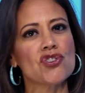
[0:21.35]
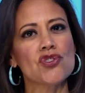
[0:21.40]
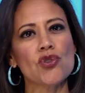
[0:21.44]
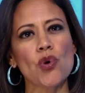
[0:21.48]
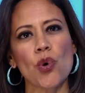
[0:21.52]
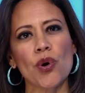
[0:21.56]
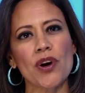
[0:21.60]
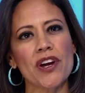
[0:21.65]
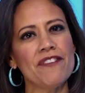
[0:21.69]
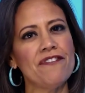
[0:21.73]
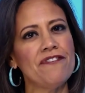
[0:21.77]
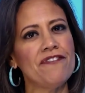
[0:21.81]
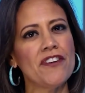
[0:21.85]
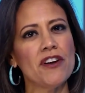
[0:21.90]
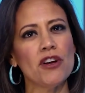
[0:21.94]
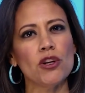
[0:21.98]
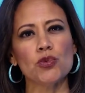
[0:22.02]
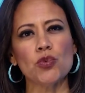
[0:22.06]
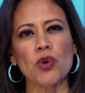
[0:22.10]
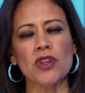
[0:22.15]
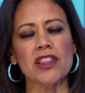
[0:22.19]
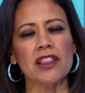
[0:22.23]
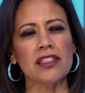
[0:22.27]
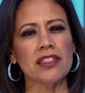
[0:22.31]
a story
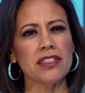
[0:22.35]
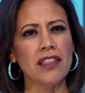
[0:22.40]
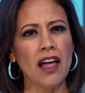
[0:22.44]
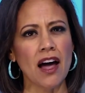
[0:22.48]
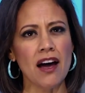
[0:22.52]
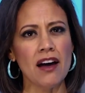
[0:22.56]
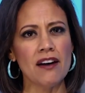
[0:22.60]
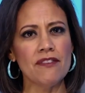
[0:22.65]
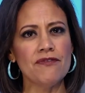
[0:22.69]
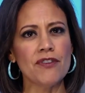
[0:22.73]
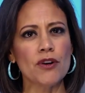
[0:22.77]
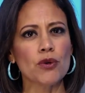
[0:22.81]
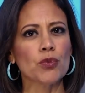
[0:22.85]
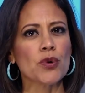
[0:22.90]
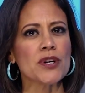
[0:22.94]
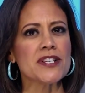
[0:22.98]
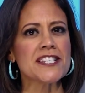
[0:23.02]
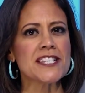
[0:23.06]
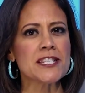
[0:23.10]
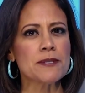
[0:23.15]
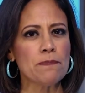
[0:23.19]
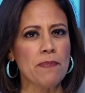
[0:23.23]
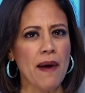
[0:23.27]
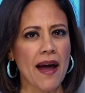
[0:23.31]
filled with love,
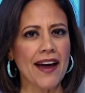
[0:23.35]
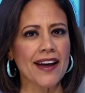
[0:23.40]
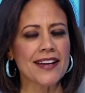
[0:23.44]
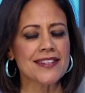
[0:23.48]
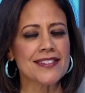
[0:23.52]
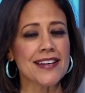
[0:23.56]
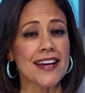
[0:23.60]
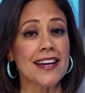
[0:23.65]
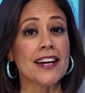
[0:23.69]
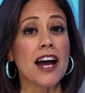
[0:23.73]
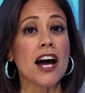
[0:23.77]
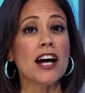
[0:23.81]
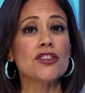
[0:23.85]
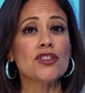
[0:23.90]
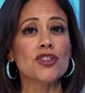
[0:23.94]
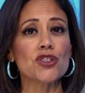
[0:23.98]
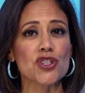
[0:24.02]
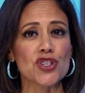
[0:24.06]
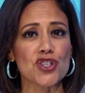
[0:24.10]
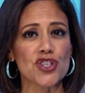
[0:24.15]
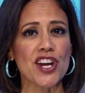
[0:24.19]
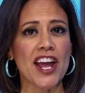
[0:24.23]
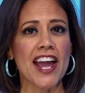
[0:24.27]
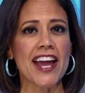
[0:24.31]
respect, and
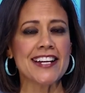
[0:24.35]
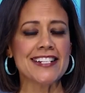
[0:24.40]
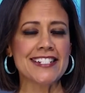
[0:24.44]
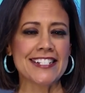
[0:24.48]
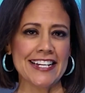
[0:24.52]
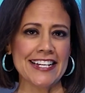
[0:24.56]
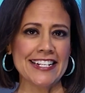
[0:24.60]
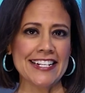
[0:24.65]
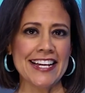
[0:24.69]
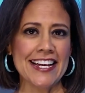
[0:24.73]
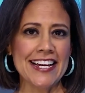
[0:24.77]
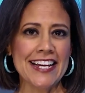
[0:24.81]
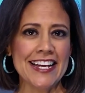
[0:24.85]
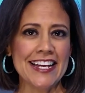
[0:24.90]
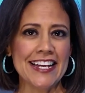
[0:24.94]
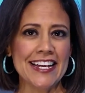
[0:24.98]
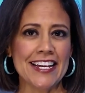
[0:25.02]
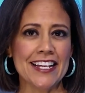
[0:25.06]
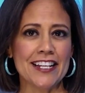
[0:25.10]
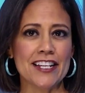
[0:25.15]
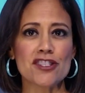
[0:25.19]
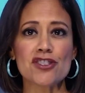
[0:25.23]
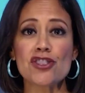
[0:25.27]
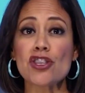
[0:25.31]
understanding.
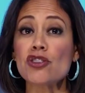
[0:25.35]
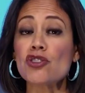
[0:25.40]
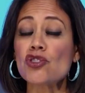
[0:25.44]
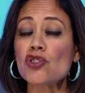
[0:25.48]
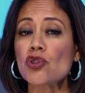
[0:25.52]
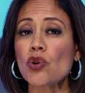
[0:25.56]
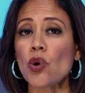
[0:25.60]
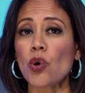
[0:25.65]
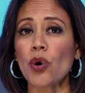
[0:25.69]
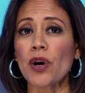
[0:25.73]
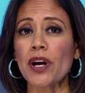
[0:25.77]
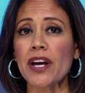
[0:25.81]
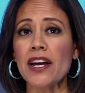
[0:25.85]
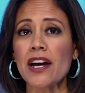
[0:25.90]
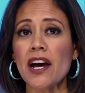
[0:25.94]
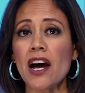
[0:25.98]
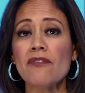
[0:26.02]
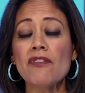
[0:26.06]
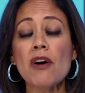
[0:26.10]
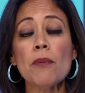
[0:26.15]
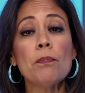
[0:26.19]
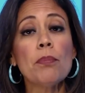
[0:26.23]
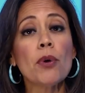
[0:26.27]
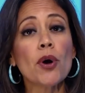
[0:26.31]
It is the story
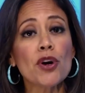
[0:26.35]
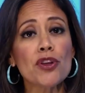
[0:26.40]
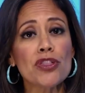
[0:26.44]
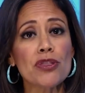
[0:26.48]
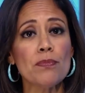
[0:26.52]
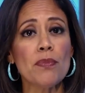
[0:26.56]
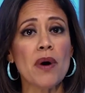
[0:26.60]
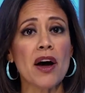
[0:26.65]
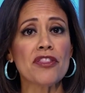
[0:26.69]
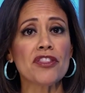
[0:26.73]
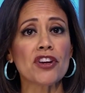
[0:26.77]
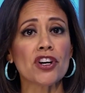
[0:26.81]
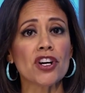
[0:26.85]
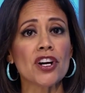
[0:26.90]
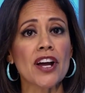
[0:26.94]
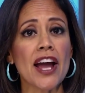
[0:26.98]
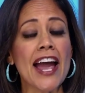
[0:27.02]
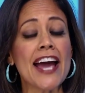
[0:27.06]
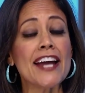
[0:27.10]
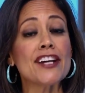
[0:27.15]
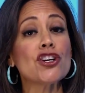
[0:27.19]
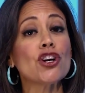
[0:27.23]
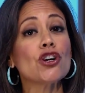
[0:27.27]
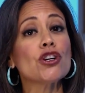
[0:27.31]
of a birth
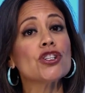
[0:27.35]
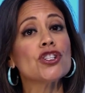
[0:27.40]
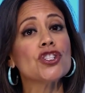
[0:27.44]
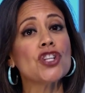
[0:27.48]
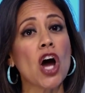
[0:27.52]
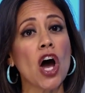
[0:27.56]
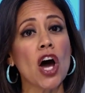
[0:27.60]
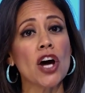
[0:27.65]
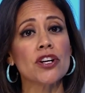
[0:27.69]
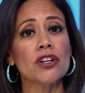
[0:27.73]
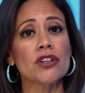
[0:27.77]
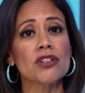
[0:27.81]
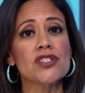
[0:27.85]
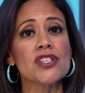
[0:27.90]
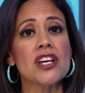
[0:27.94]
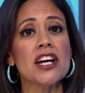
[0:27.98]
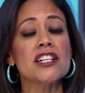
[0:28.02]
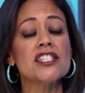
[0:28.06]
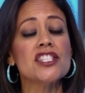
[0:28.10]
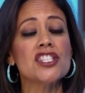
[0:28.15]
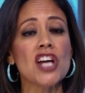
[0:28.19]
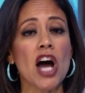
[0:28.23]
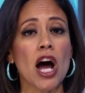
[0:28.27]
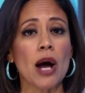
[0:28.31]
mother and her
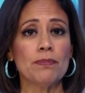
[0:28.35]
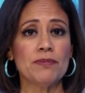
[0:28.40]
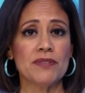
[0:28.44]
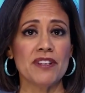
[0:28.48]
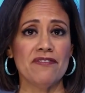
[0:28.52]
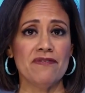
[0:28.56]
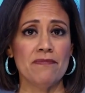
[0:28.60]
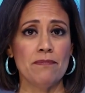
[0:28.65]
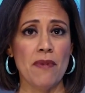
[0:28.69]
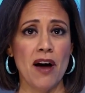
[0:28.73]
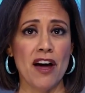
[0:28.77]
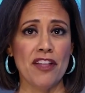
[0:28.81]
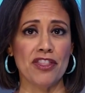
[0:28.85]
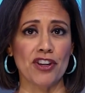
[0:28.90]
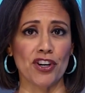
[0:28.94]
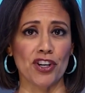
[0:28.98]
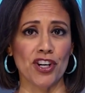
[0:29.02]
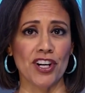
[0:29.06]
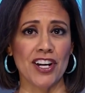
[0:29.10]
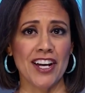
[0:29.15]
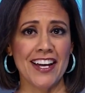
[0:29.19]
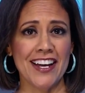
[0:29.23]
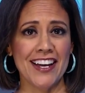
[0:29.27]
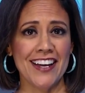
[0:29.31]
daughter's adoptive
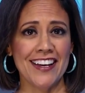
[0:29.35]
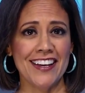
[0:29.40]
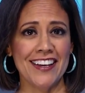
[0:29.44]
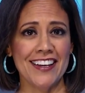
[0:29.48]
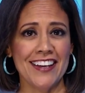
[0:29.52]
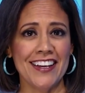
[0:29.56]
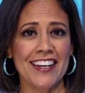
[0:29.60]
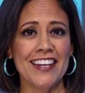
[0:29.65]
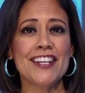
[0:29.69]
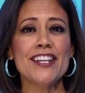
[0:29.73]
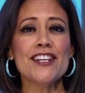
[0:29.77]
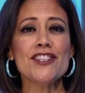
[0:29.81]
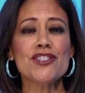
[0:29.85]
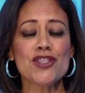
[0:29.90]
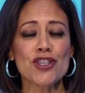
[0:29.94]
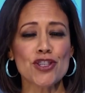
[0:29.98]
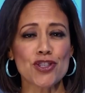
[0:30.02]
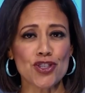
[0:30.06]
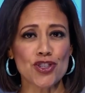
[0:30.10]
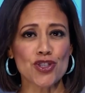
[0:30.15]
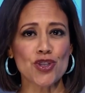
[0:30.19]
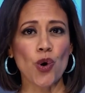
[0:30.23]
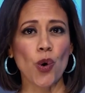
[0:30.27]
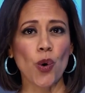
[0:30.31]
mother. It is
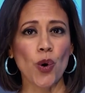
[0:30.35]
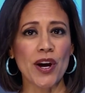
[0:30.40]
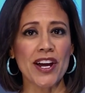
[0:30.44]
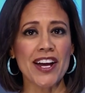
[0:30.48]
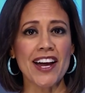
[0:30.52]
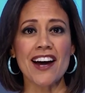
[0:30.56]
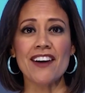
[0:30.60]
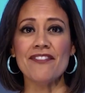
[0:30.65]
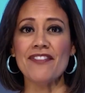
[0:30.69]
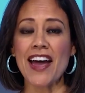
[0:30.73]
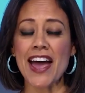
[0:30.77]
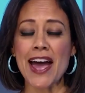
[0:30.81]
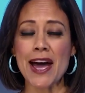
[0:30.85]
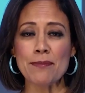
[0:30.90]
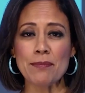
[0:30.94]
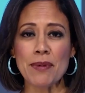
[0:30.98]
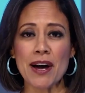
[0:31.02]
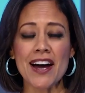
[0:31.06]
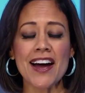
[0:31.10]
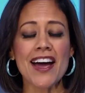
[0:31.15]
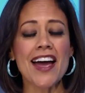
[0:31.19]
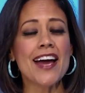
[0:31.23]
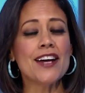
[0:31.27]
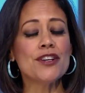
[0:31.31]
the story of
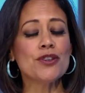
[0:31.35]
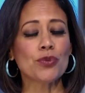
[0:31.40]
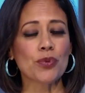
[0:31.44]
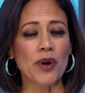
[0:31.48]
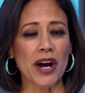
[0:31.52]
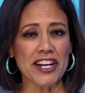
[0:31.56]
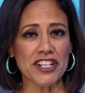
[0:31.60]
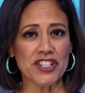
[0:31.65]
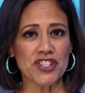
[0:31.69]
Emma and